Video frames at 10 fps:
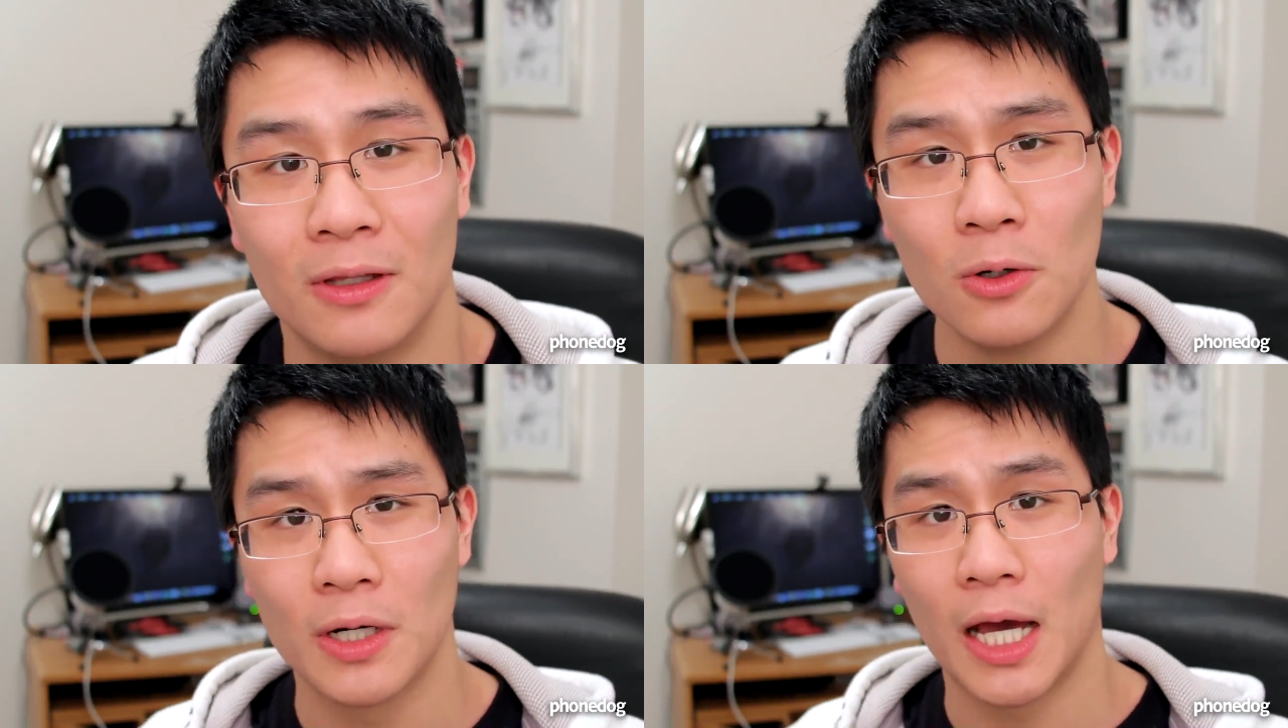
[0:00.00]

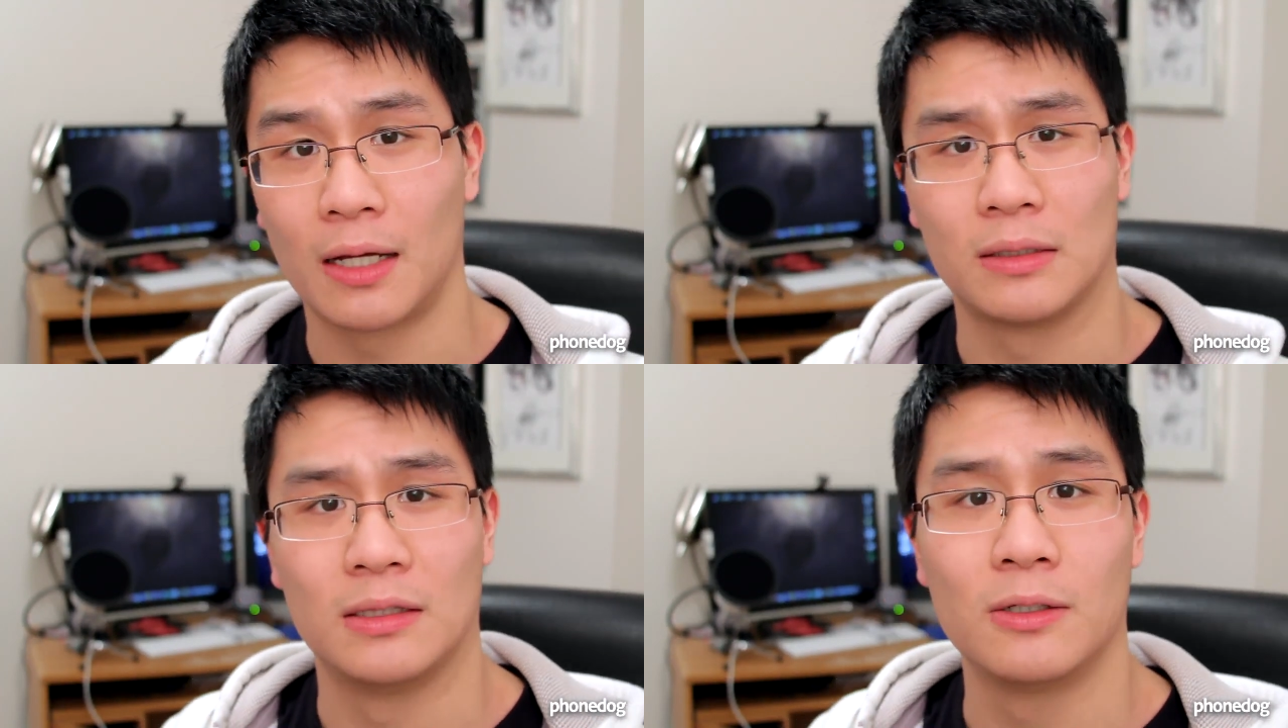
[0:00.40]

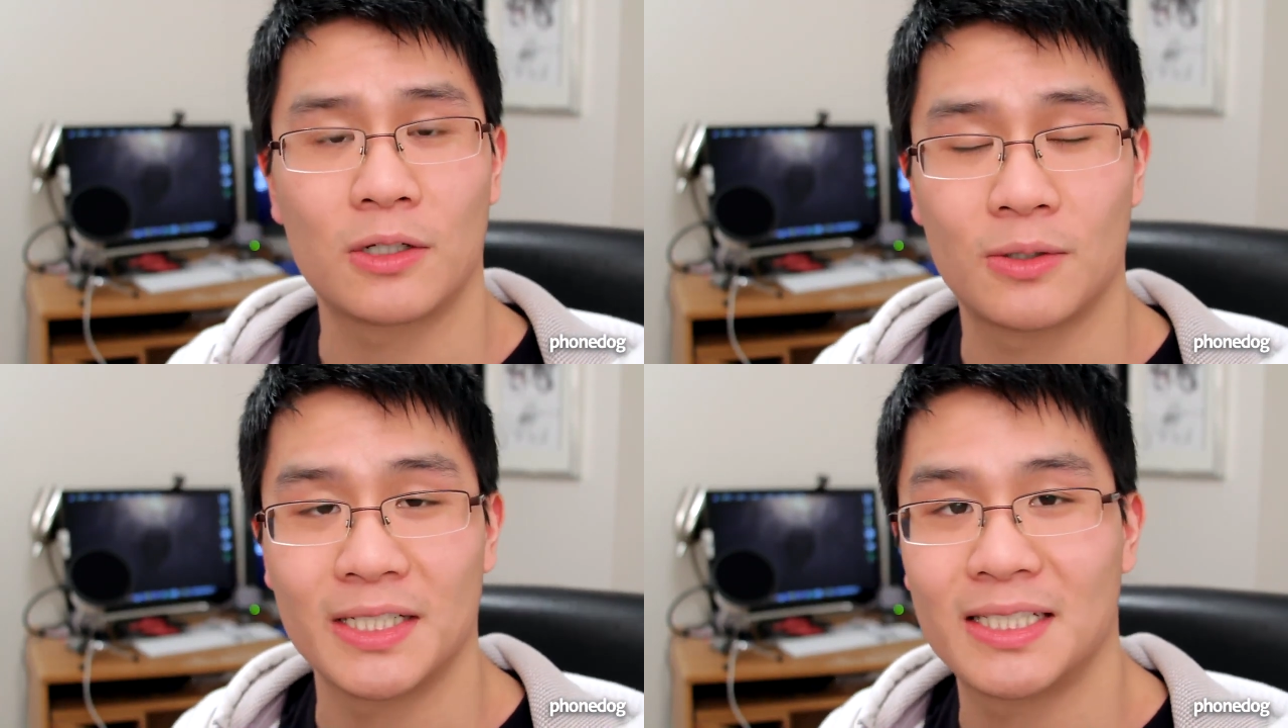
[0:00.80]
Luda?
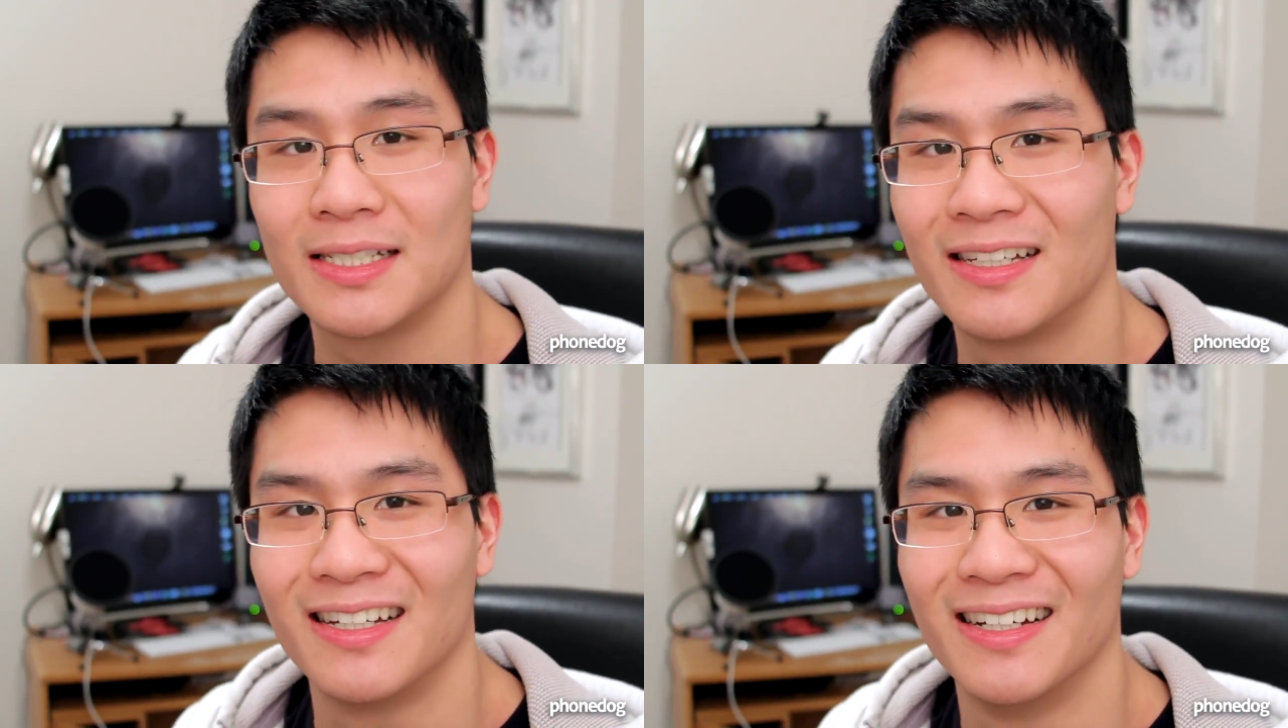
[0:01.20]

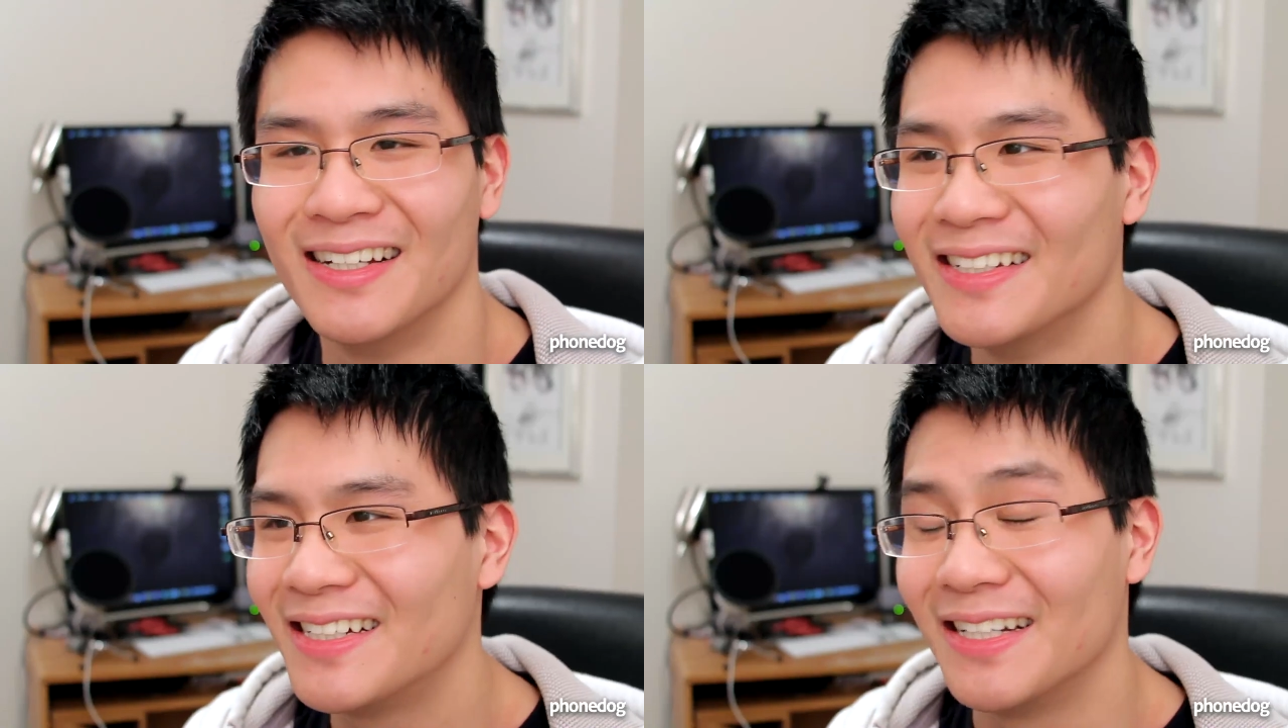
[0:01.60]

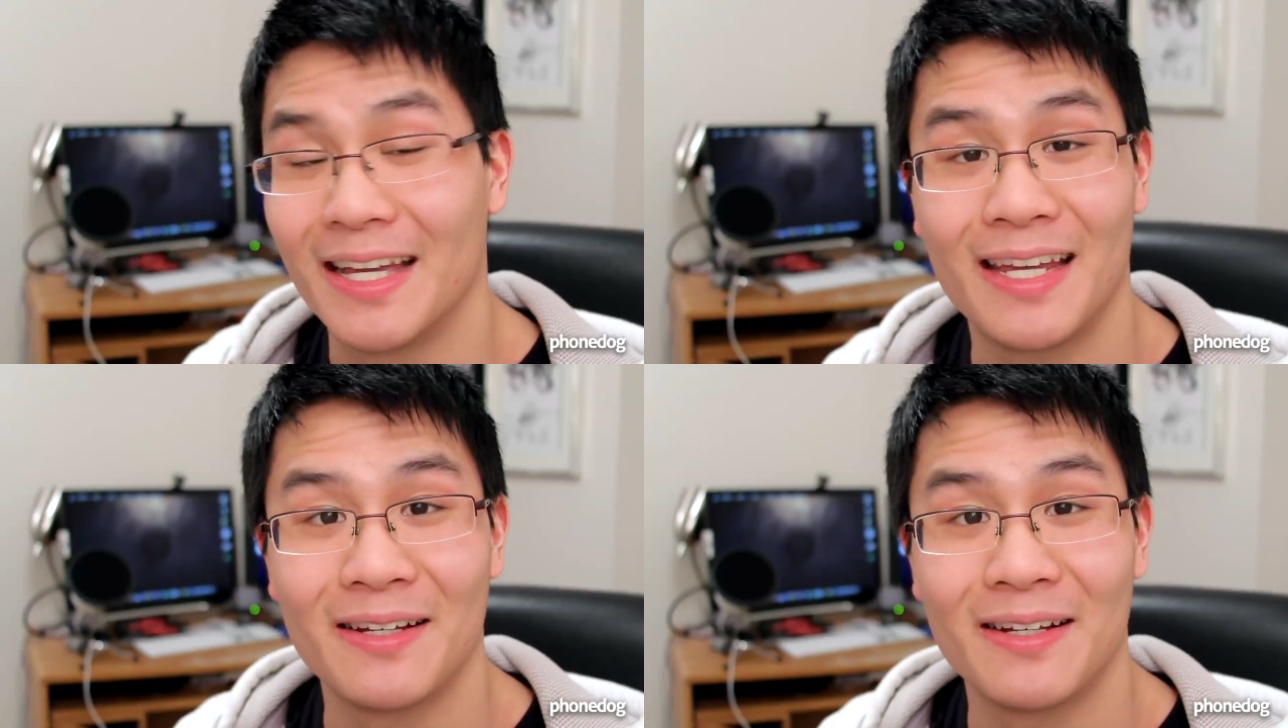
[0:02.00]
Ludacris?